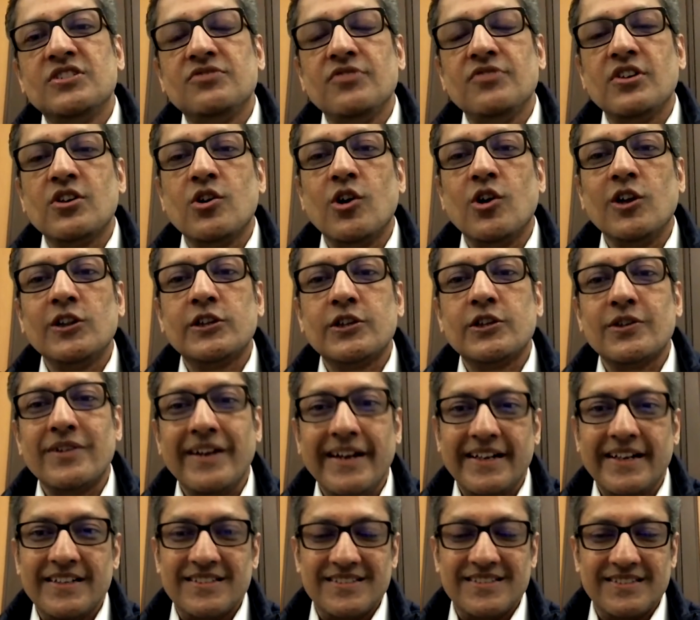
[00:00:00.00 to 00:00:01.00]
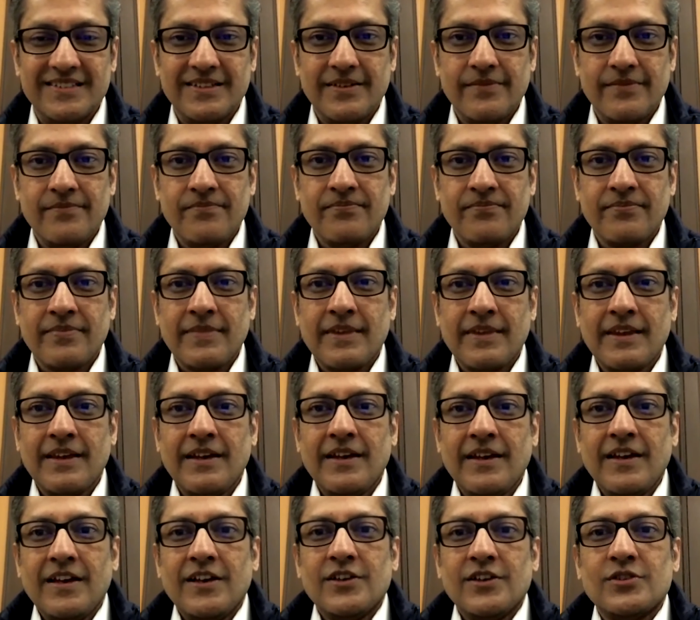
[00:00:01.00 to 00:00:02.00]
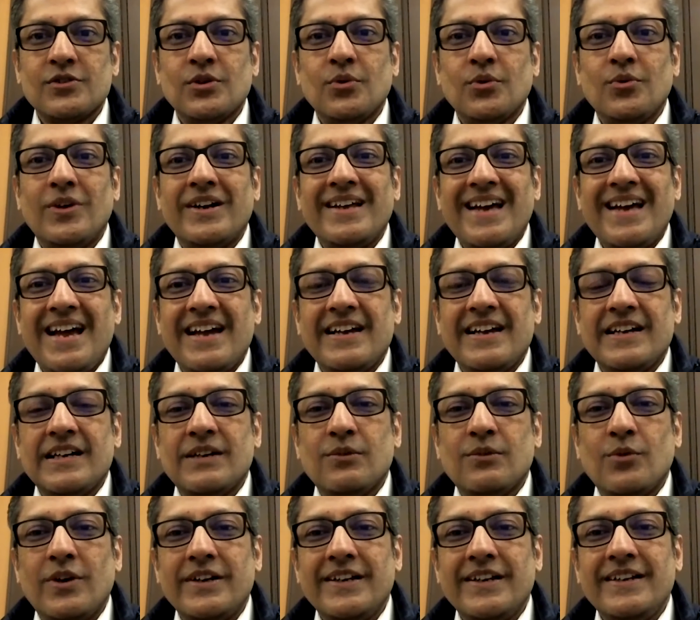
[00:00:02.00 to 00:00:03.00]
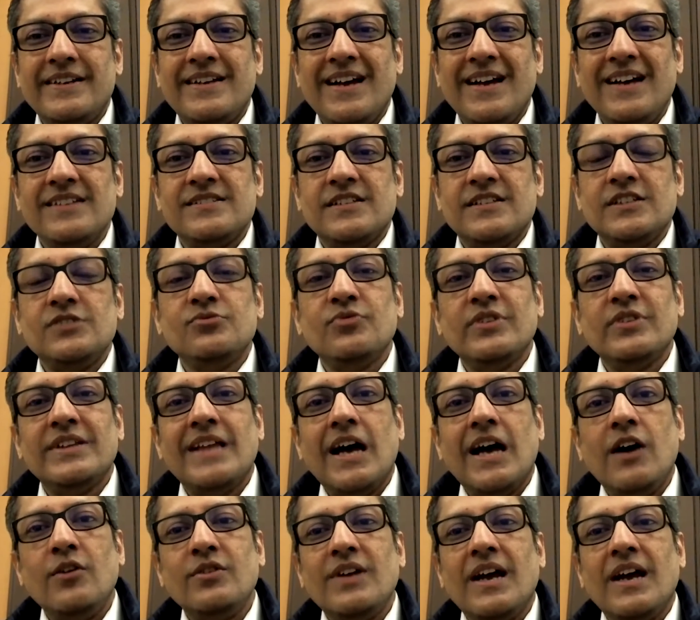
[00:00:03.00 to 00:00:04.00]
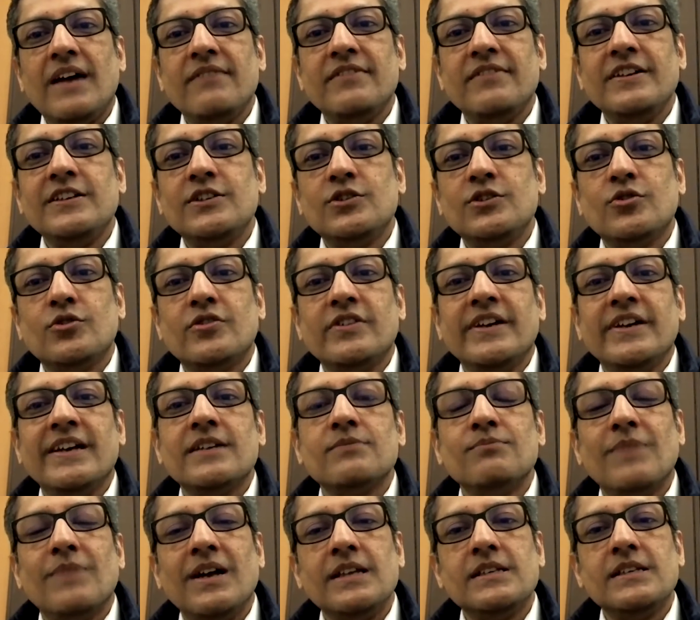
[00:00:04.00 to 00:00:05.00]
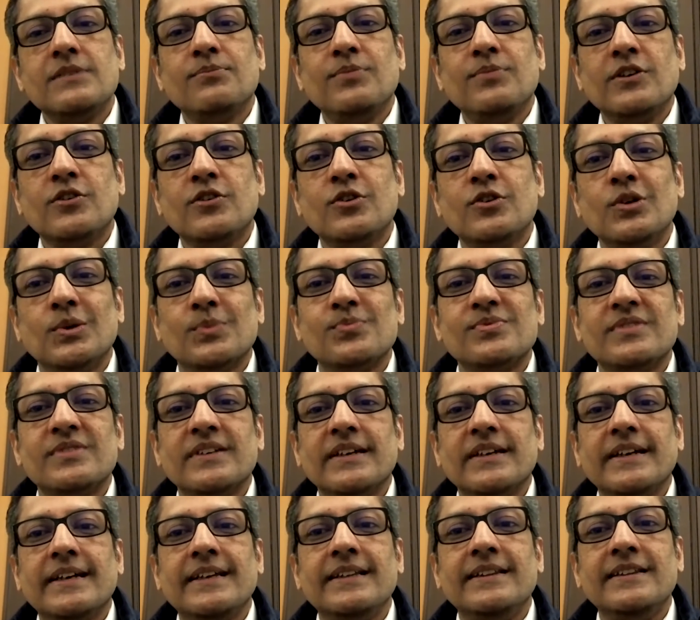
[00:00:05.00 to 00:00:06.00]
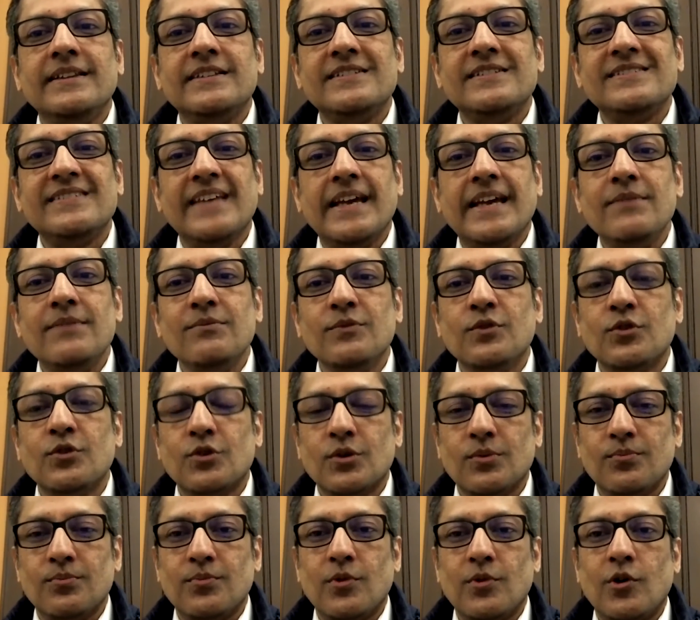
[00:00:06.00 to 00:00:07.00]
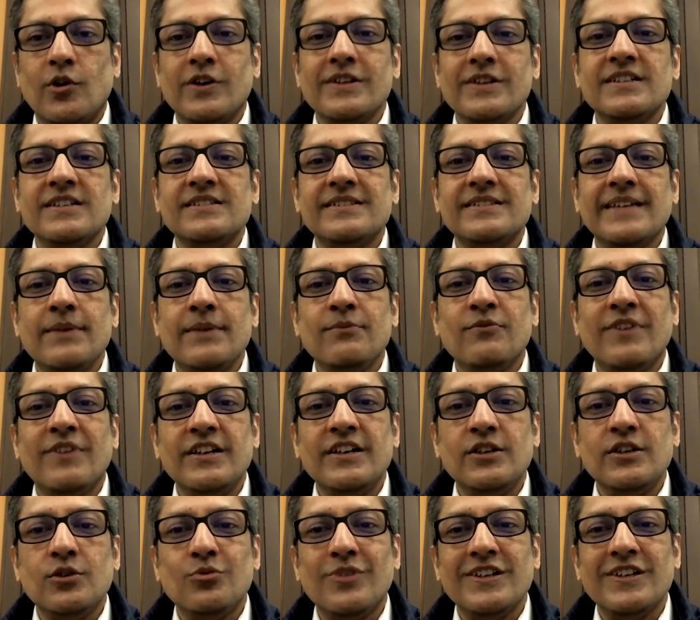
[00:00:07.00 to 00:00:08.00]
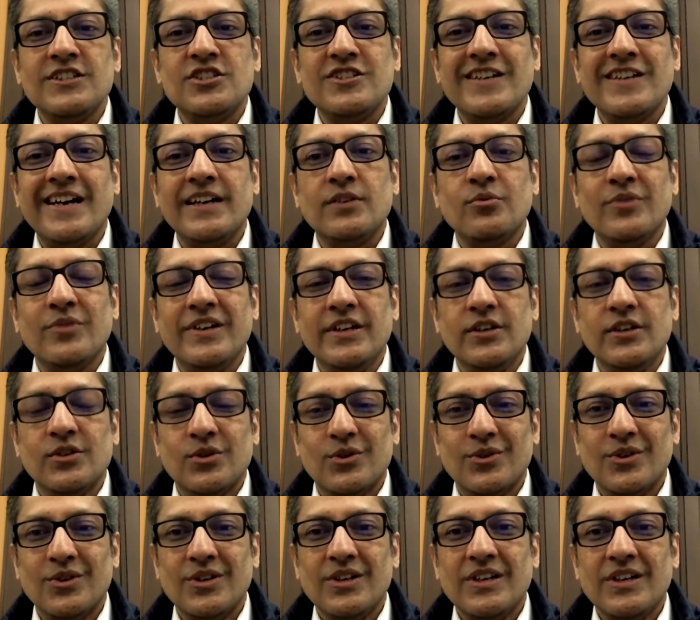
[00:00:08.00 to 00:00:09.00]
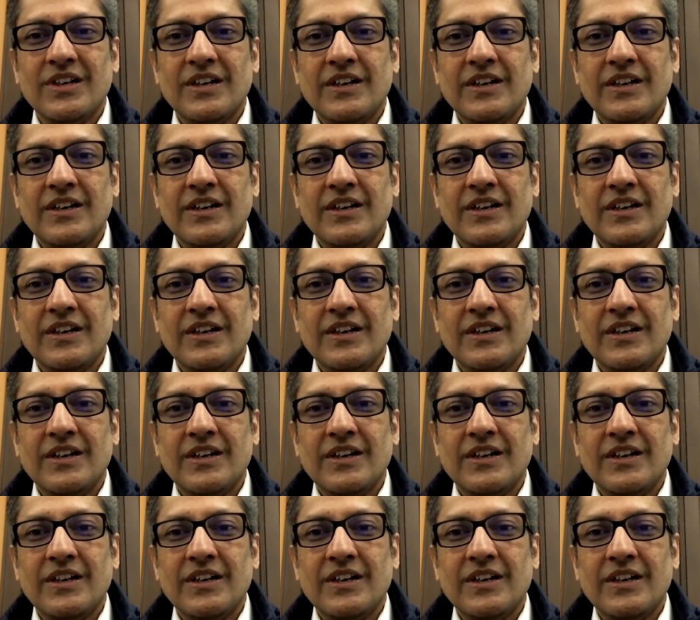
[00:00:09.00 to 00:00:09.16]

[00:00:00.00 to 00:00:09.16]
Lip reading: which we call threads. So what it does is, without having to create multiple groups in the same group or in the same one-to-one chat window,